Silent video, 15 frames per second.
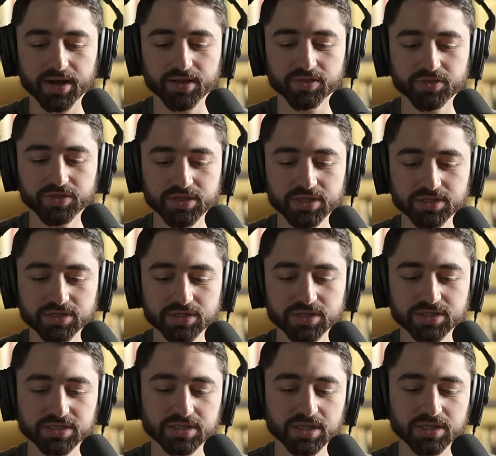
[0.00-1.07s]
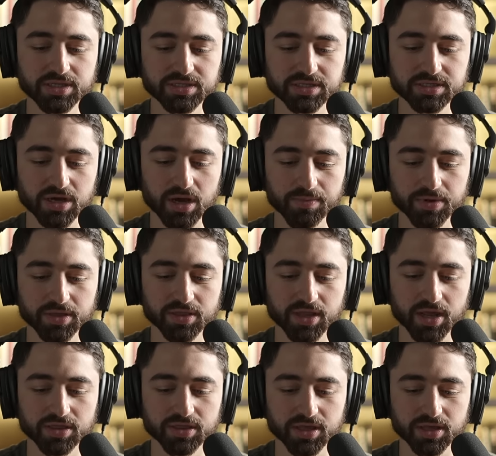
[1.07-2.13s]
these this is at least a topic that
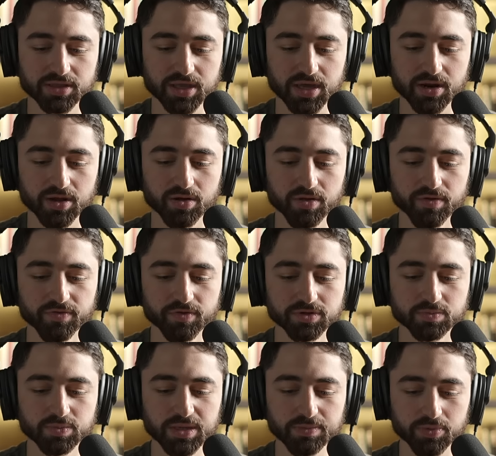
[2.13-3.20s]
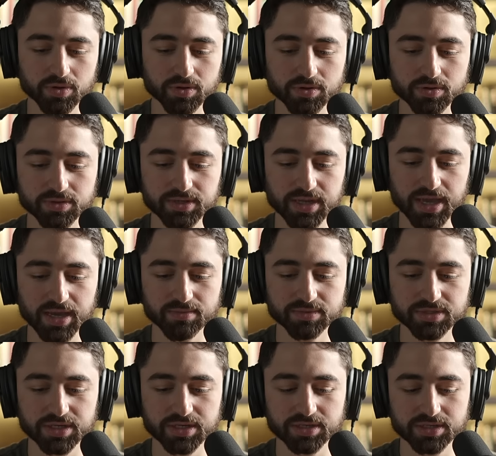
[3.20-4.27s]
I think that all of those people
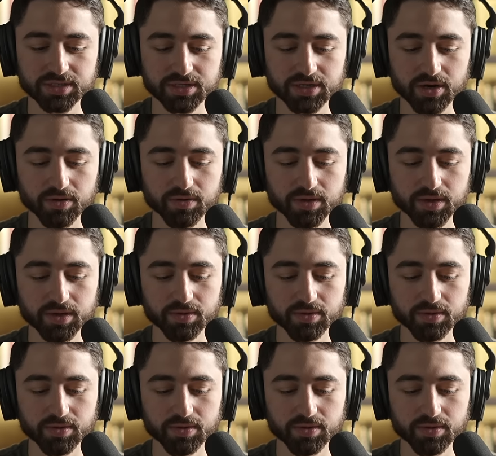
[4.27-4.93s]
named and you know